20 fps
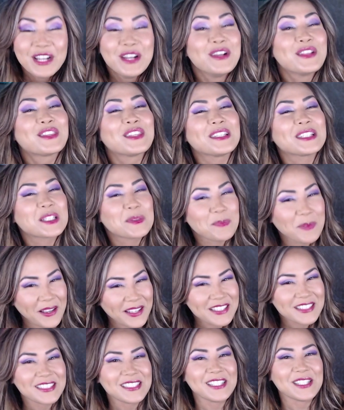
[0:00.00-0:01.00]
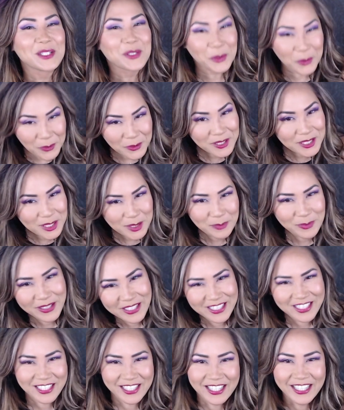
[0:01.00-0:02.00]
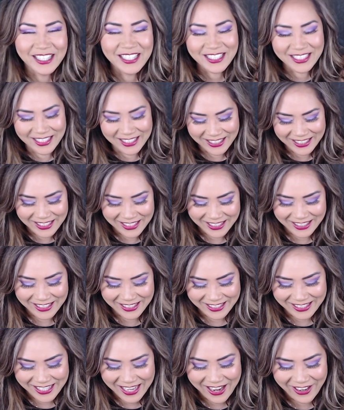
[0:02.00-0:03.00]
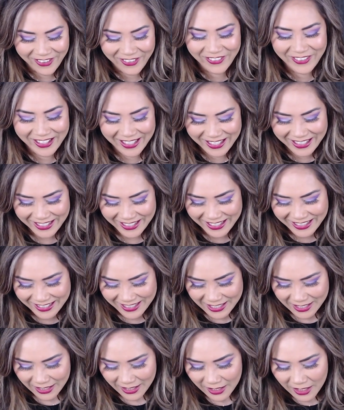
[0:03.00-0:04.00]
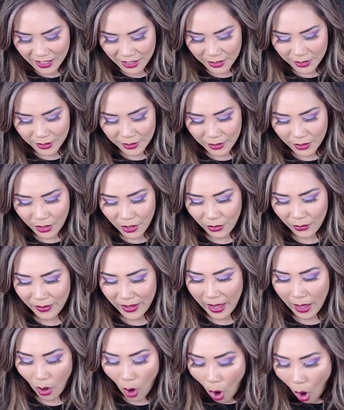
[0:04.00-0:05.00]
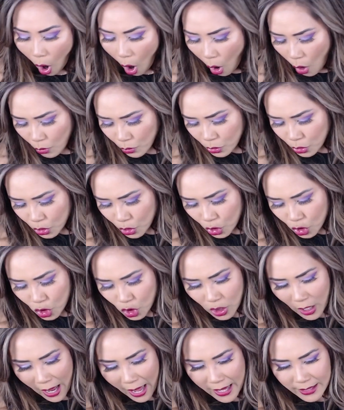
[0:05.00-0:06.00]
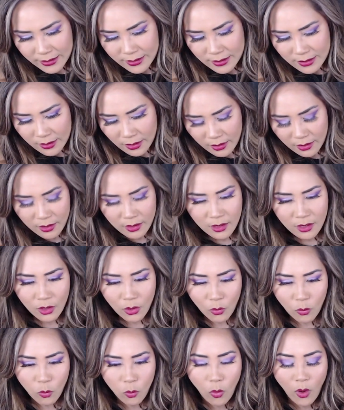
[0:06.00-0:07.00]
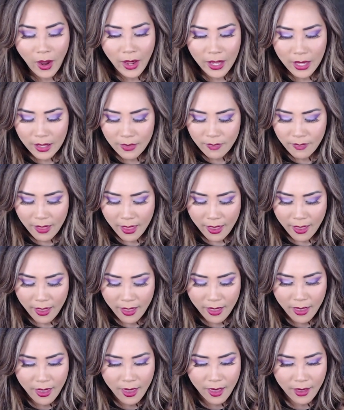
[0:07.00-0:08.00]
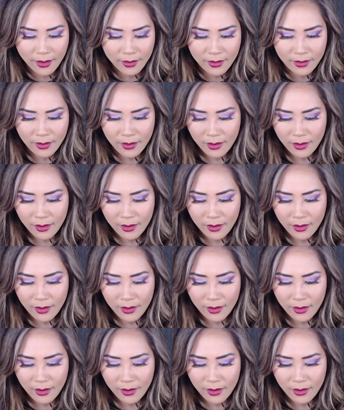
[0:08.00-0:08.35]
the spicy crispy chicken sandwich. Okay, oh shit, what in the heck?